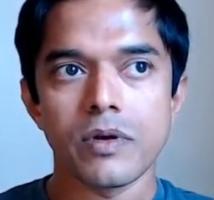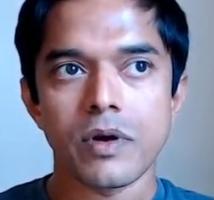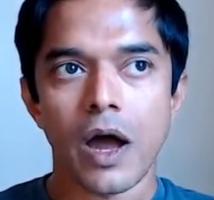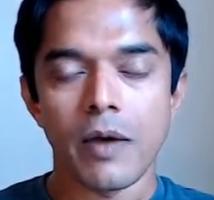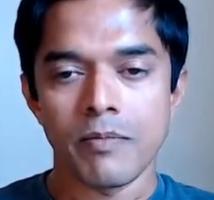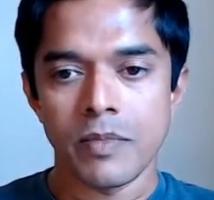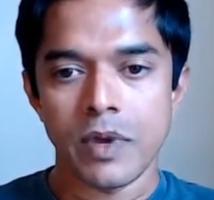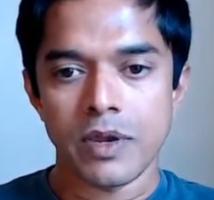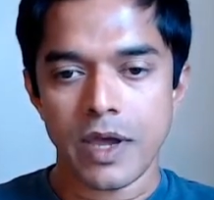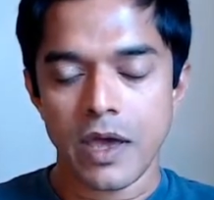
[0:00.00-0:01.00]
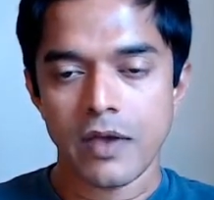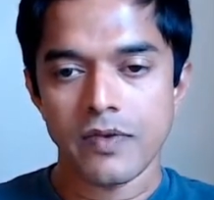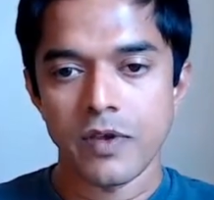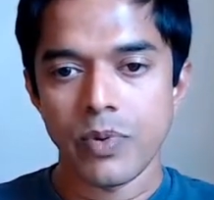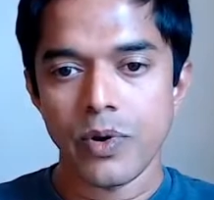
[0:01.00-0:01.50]
I'm taking his
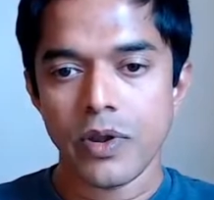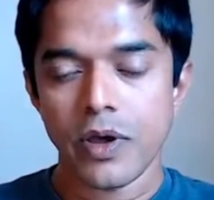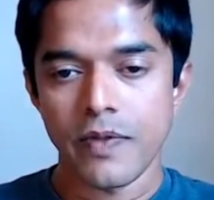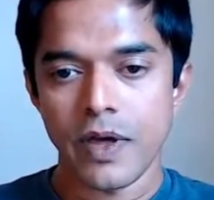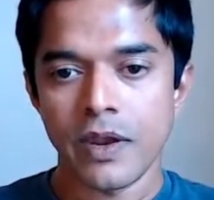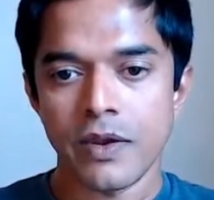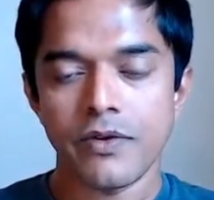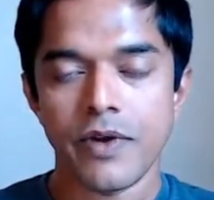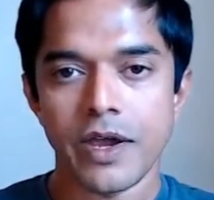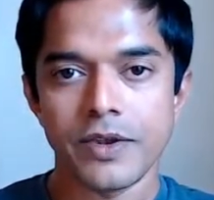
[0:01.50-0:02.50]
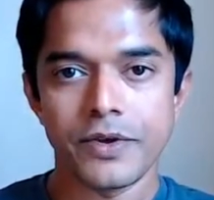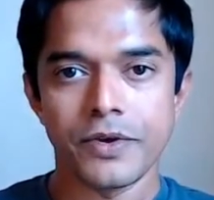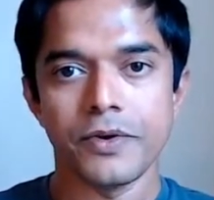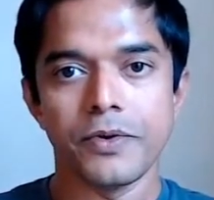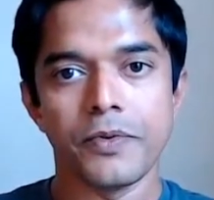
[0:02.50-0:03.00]
input and then trying
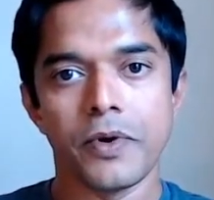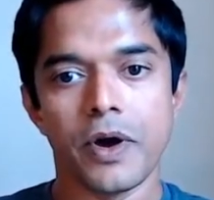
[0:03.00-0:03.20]
to